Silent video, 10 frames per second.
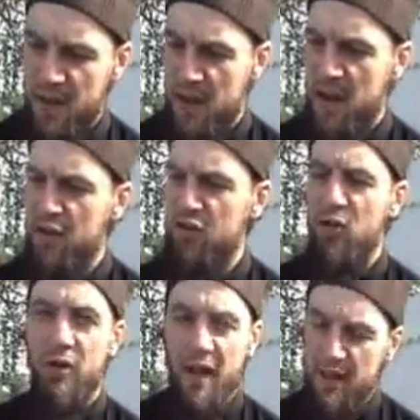that I
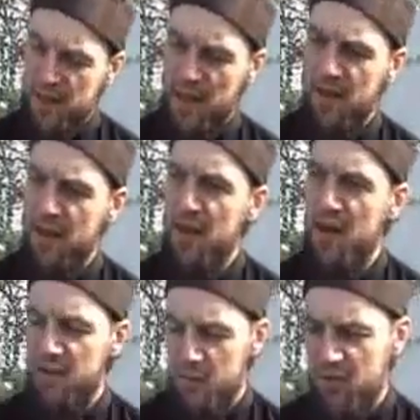saw that thing
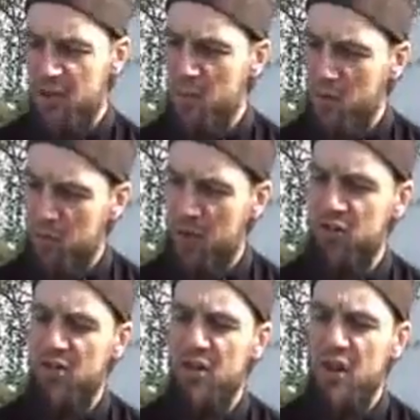in Hazrat Masih Maud's
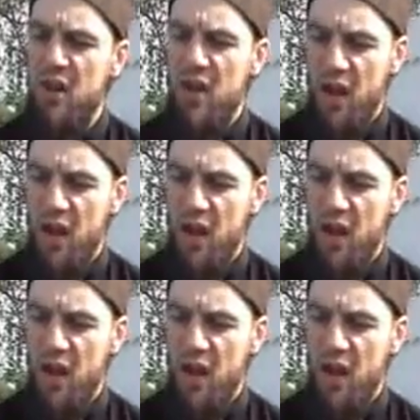picture,